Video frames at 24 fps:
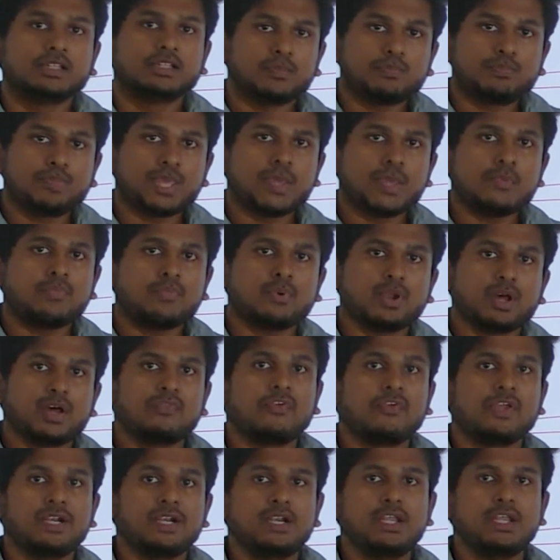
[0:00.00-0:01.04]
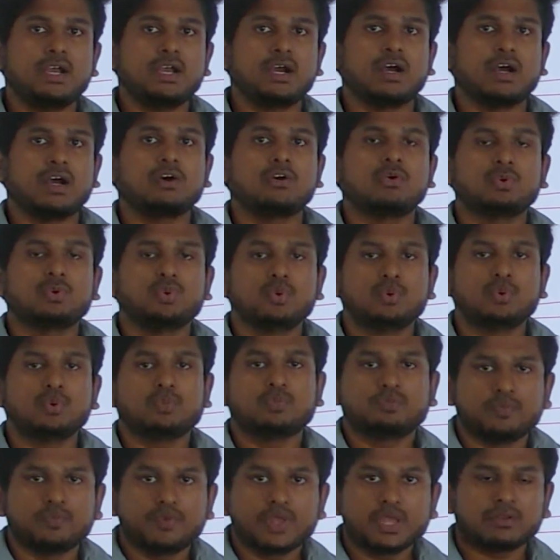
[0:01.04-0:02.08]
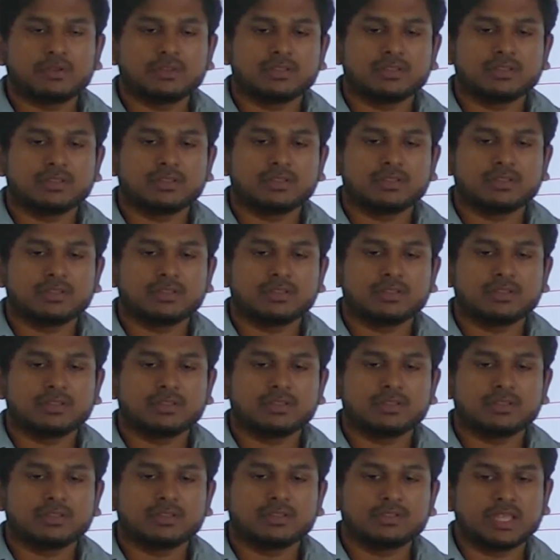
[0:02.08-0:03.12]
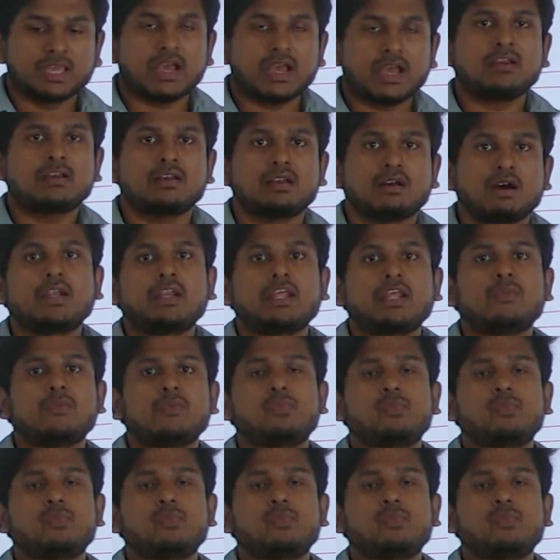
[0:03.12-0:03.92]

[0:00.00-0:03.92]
the people of India, they are not able